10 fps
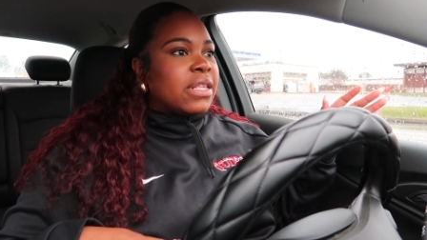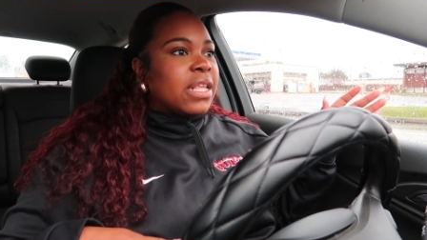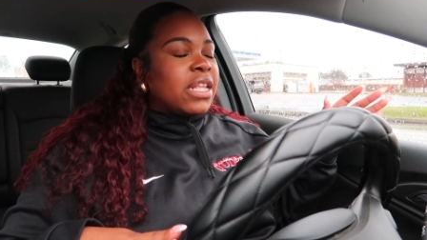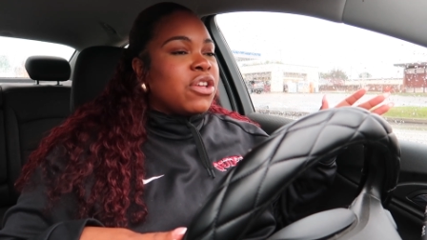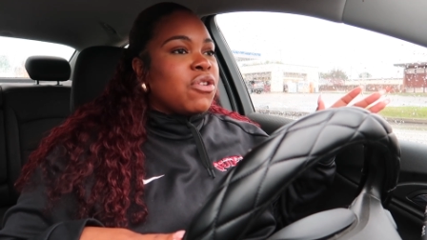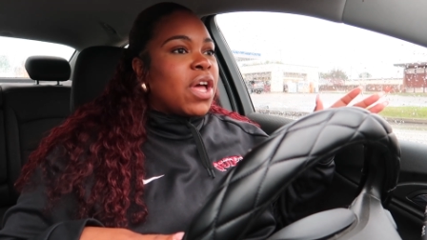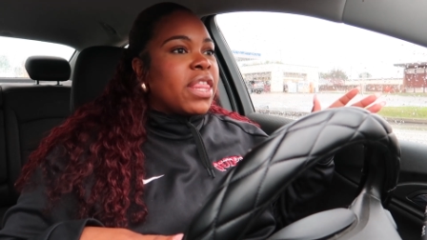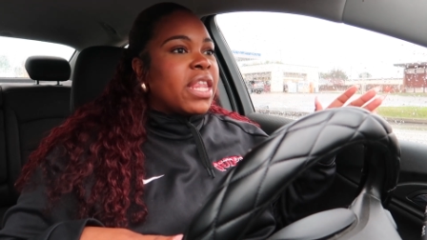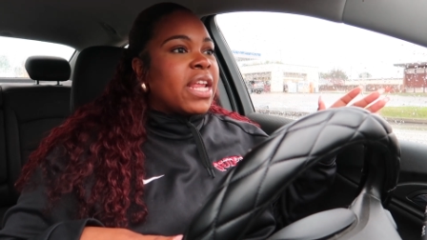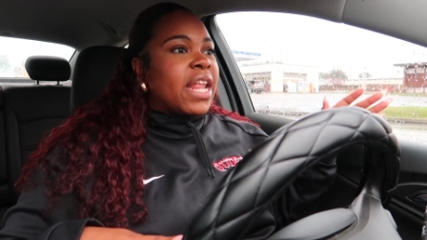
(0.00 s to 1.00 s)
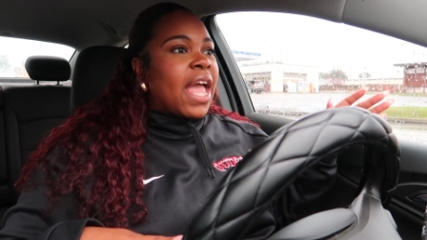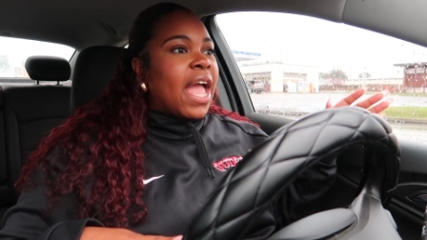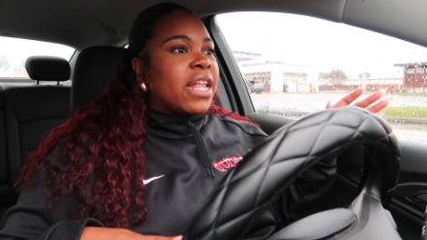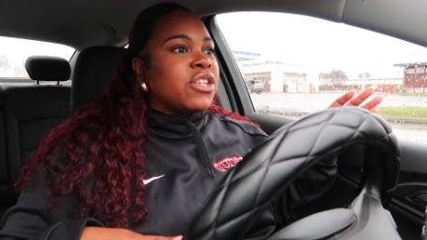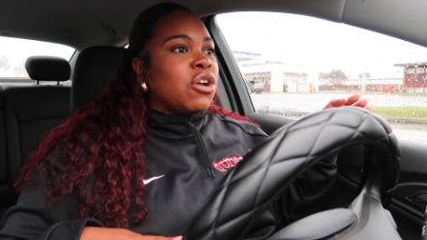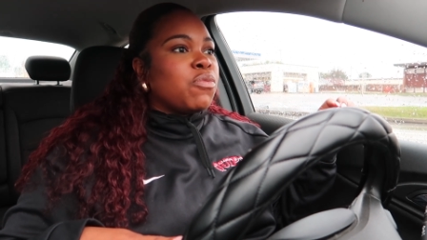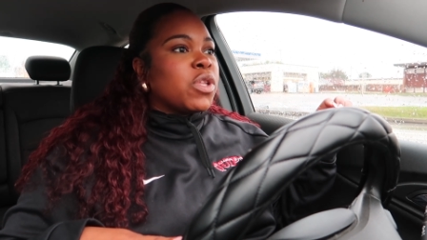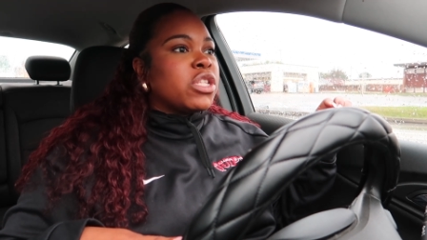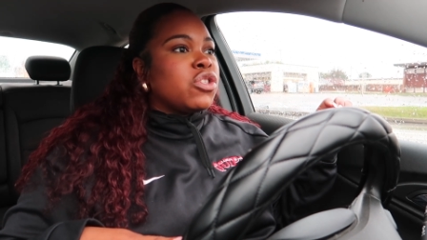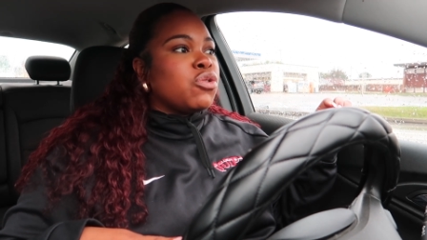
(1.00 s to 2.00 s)
It don't other than that, don't
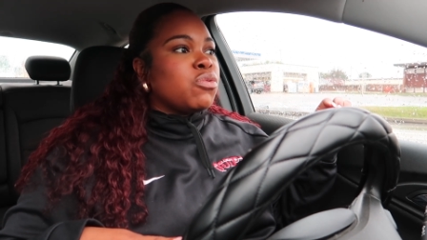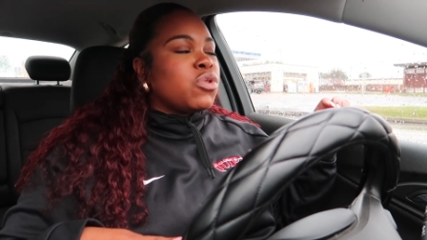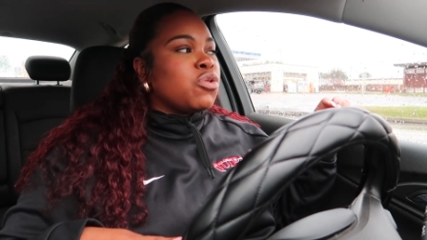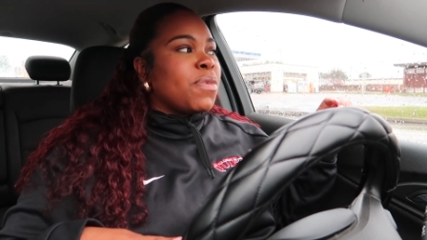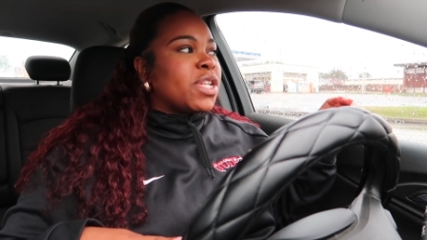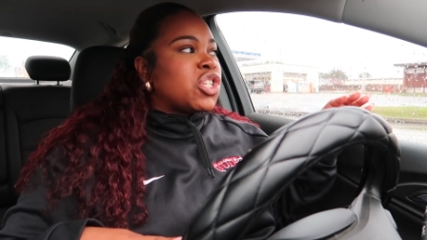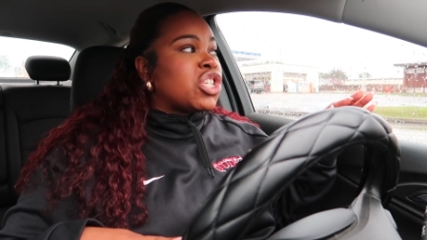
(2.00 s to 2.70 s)
really too too much